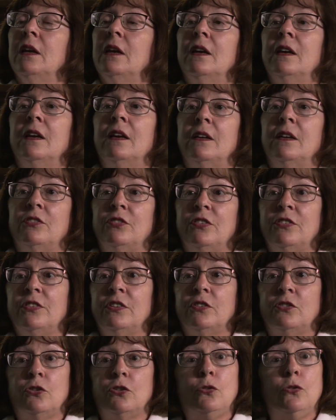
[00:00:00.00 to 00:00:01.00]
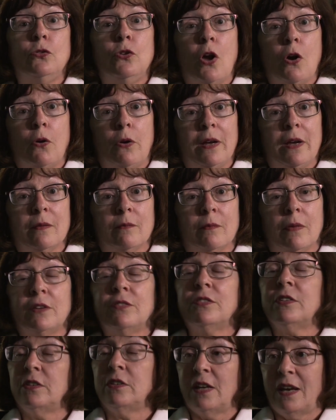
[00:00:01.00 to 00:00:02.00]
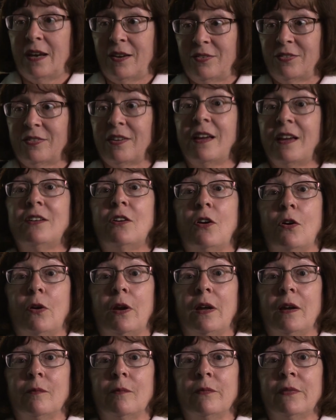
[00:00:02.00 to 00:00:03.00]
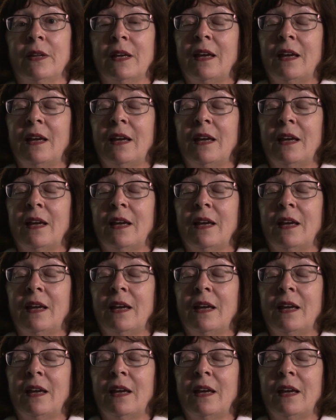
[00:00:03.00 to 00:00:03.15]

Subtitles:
And she said, "Do you know him?" I said, "Yes, I know him."